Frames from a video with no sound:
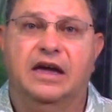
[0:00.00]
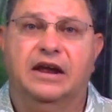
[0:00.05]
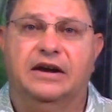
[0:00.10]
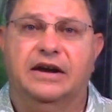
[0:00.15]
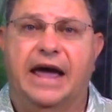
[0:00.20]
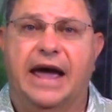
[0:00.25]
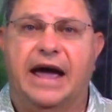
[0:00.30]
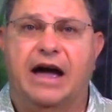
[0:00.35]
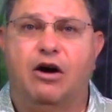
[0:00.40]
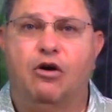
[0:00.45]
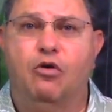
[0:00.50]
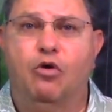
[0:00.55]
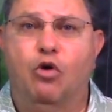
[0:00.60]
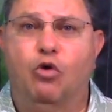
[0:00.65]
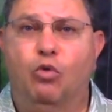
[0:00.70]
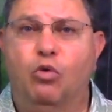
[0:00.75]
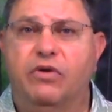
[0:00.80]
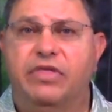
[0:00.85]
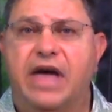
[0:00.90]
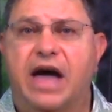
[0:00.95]
Now,
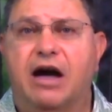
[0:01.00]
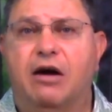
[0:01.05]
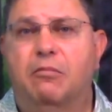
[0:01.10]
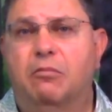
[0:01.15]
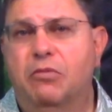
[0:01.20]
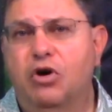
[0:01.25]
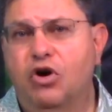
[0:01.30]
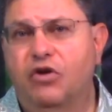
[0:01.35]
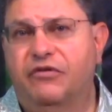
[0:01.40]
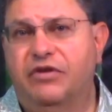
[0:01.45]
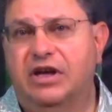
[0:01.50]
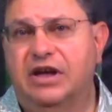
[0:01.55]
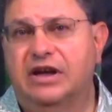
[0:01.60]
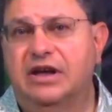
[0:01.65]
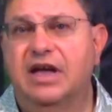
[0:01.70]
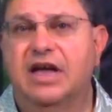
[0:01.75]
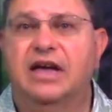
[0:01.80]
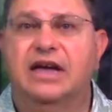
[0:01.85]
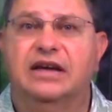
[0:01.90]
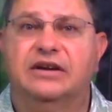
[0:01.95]
without moving,